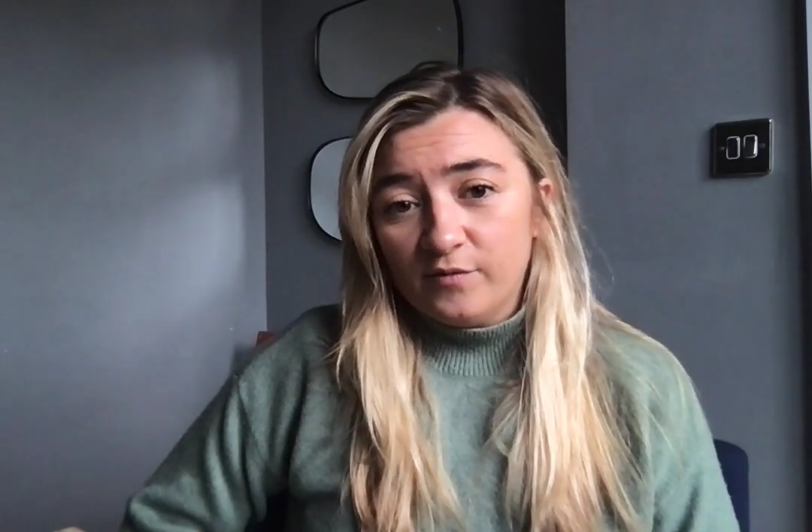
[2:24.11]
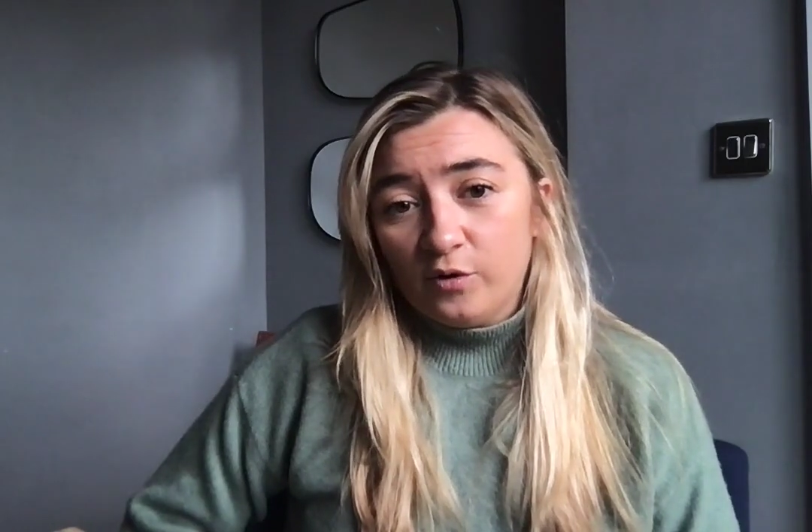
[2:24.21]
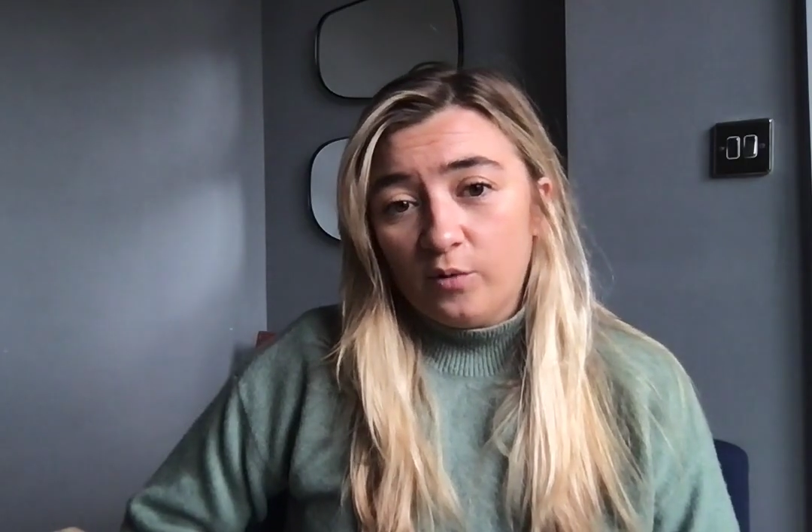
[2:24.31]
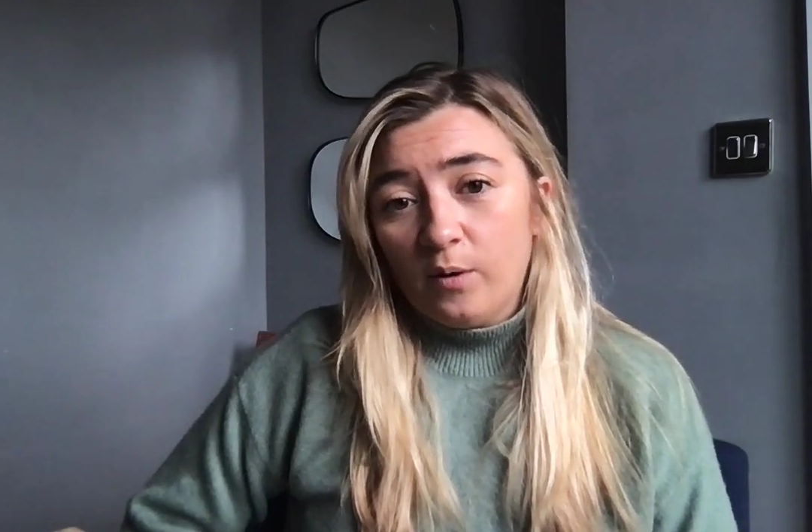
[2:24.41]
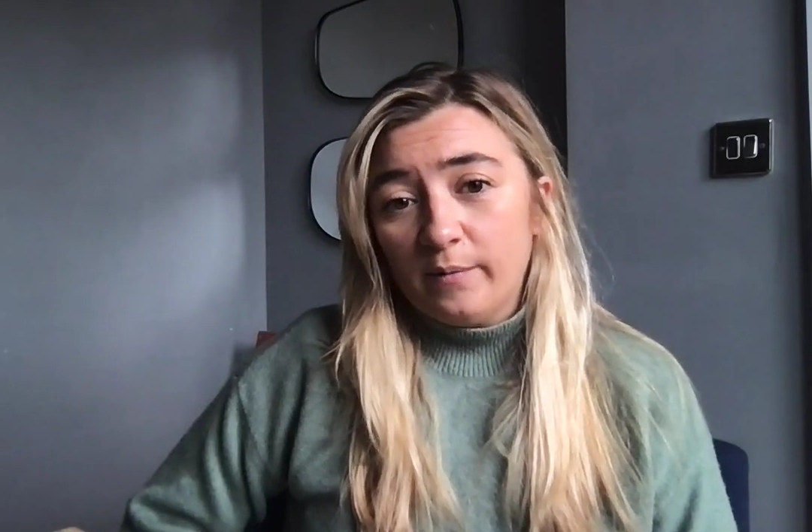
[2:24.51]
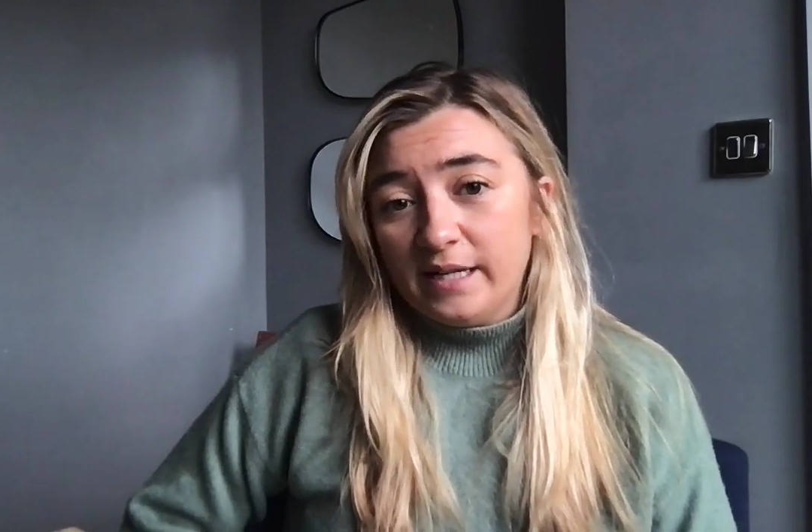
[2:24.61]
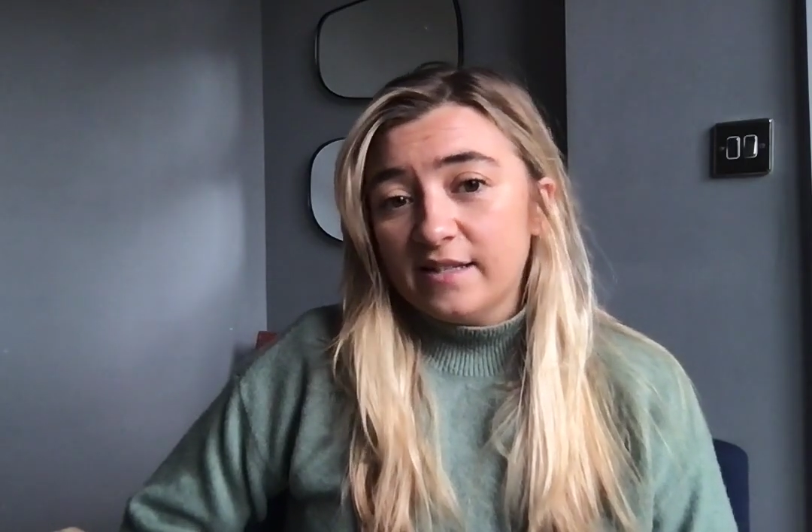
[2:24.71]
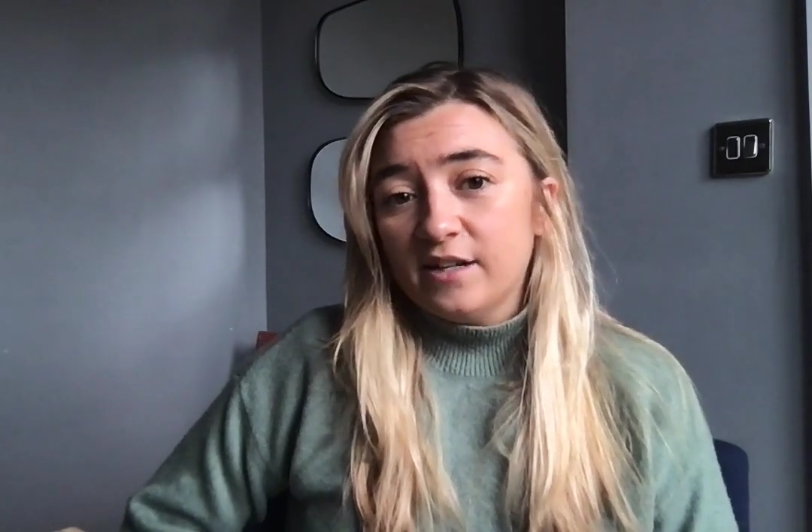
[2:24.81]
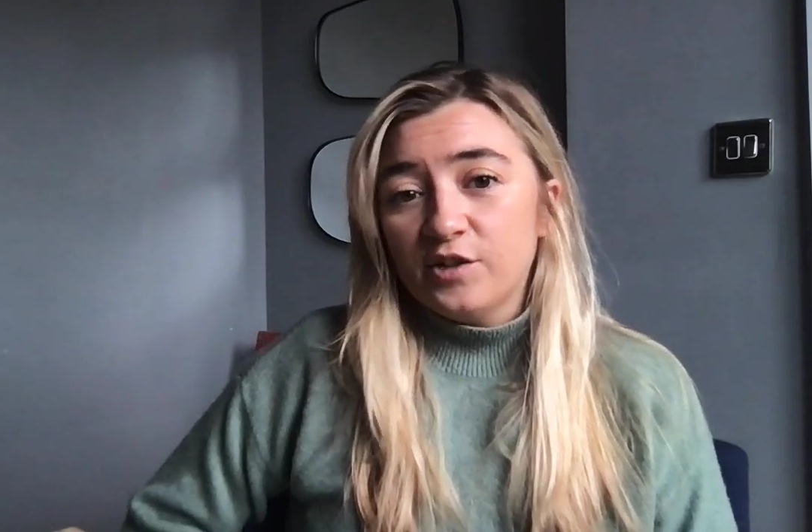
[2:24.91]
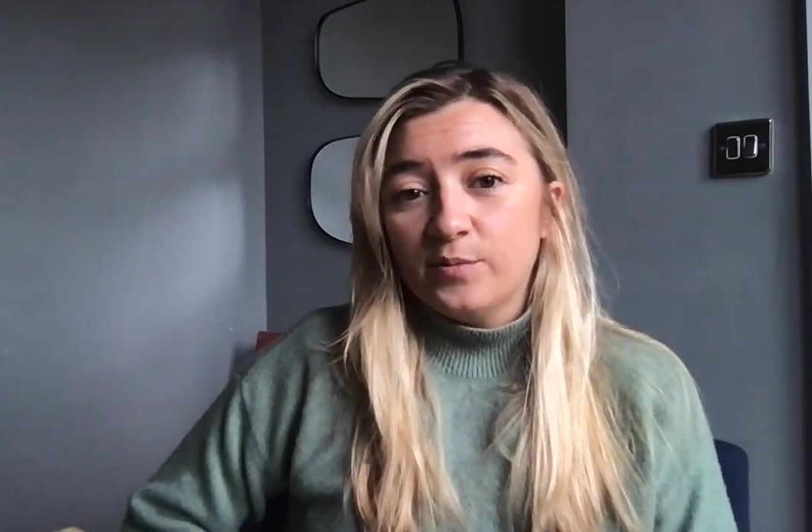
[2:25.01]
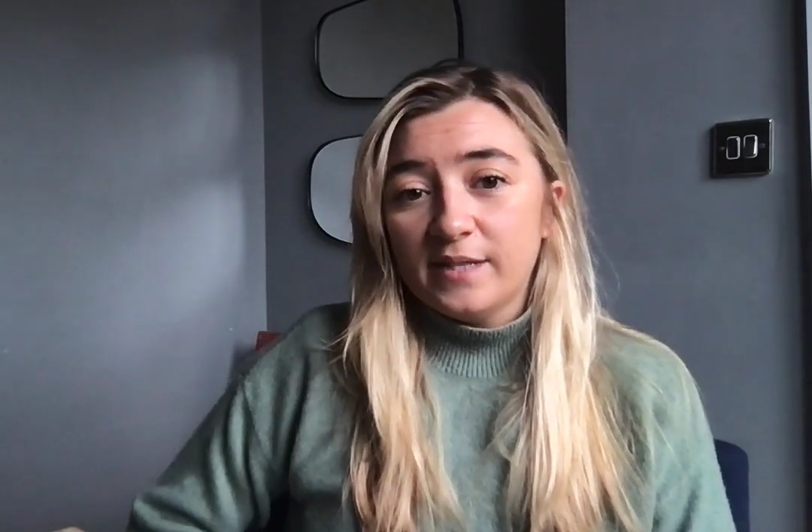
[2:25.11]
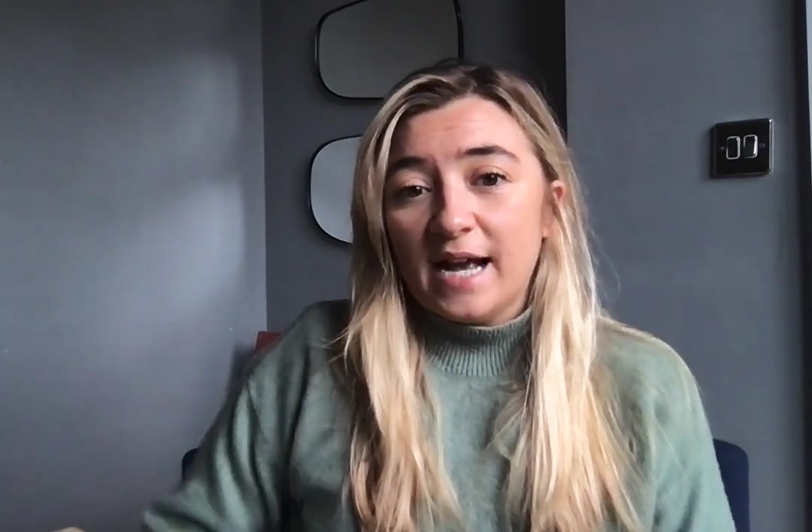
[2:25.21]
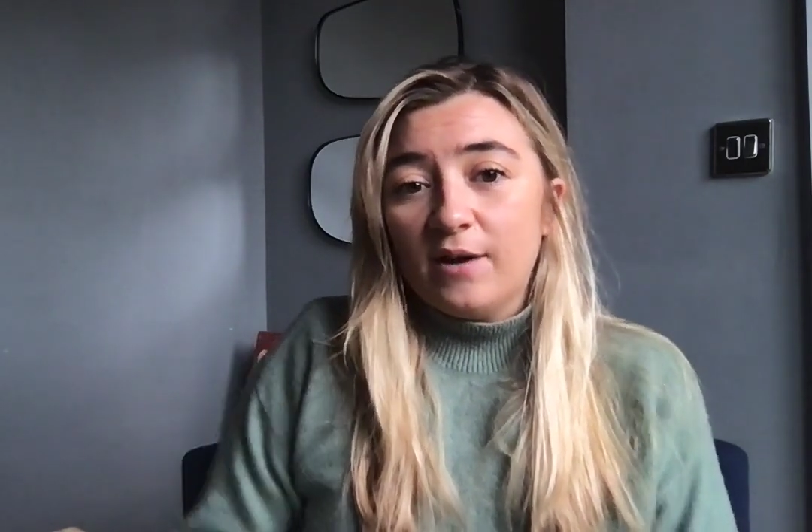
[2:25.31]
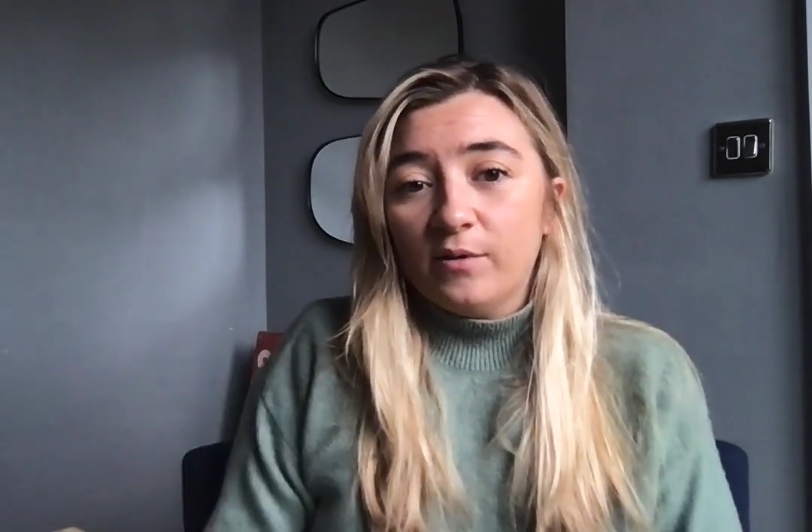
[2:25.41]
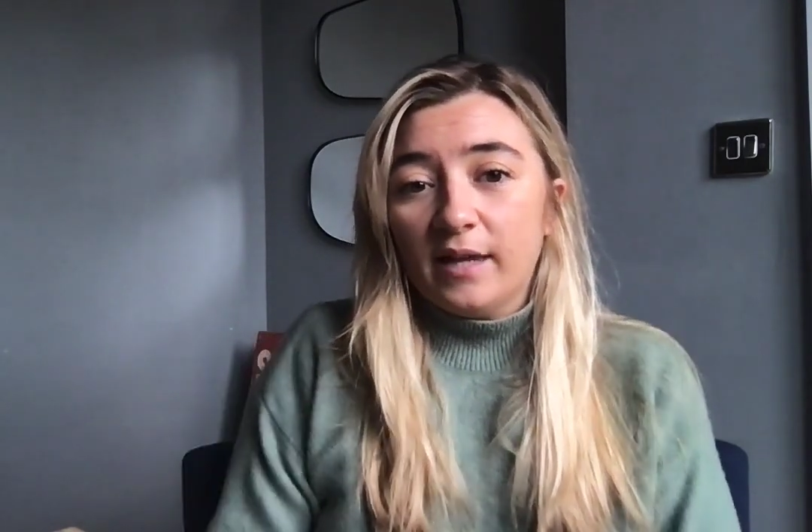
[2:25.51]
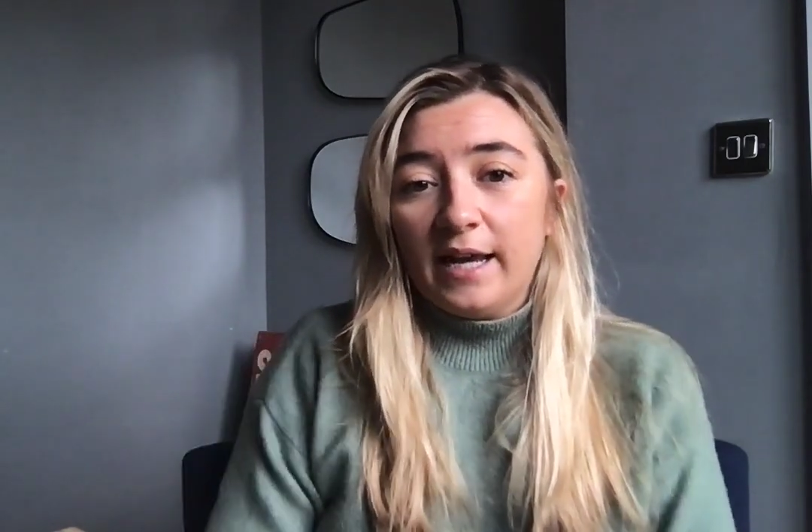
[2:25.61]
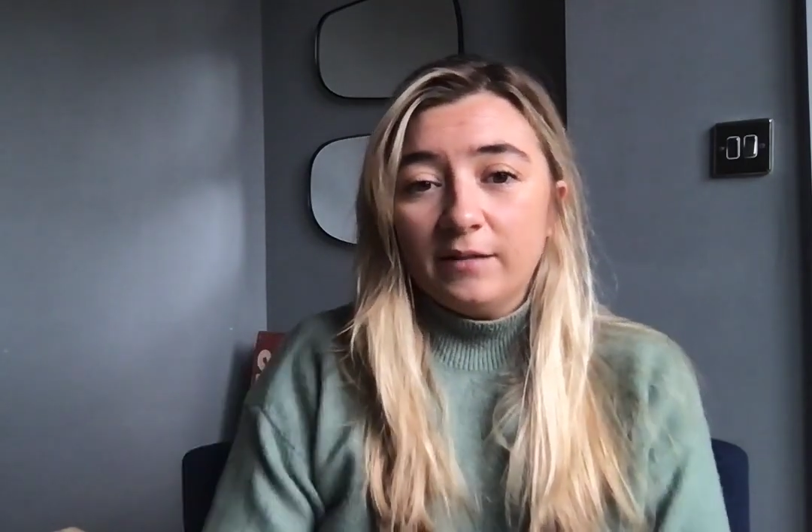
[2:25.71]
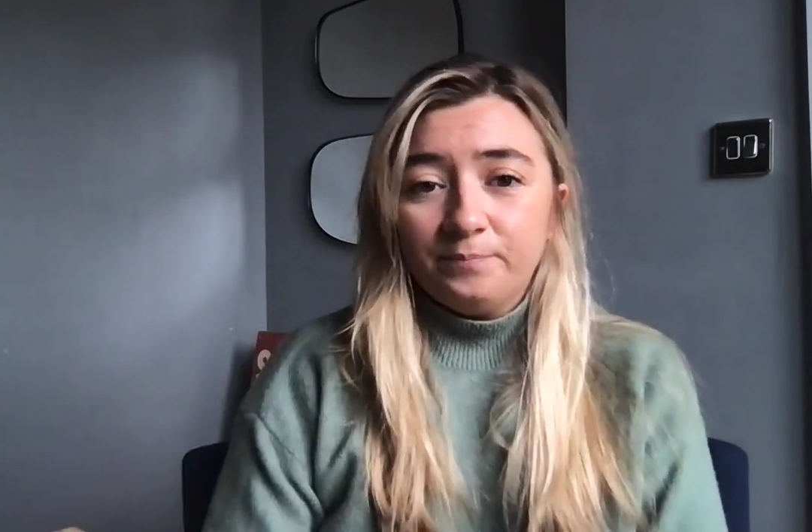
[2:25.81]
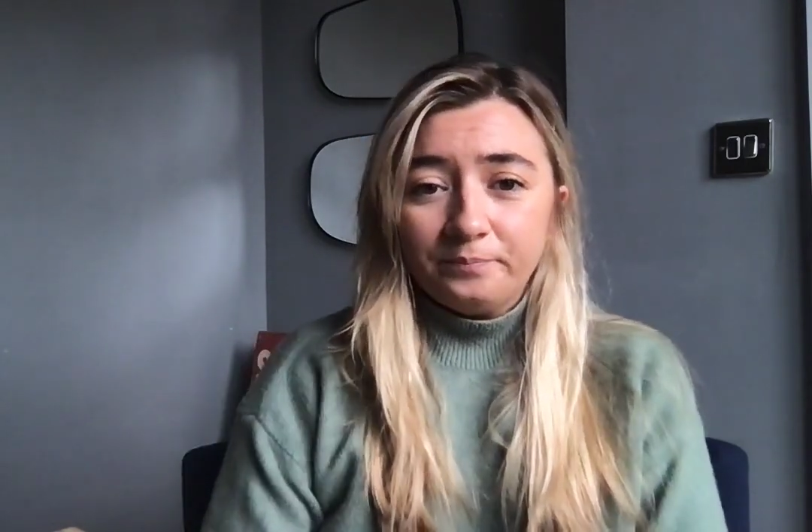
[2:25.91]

for what research was out there.